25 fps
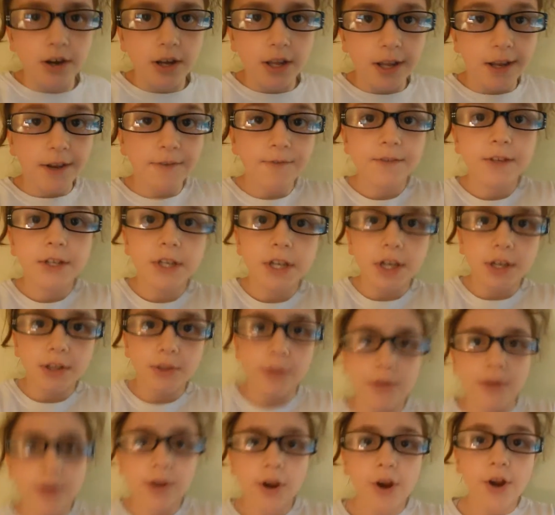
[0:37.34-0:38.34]
I have to get
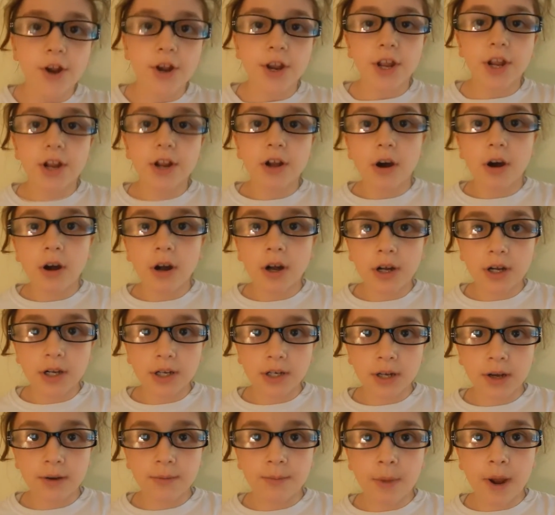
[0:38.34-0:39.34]
started
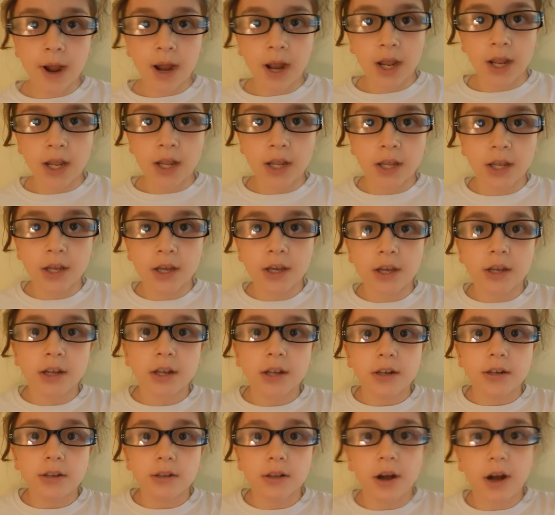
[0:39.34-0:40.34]
on my
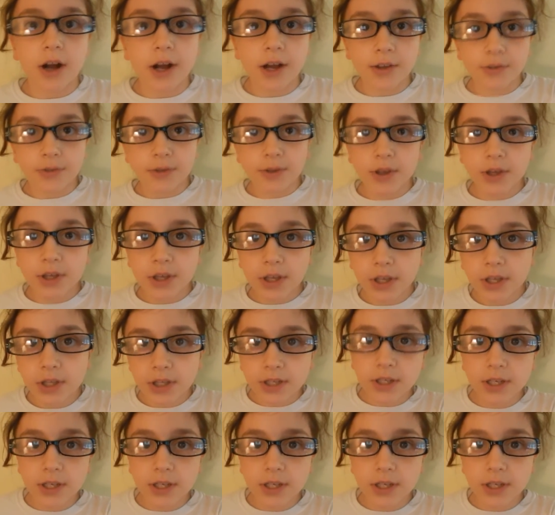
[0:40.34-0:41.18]
closet.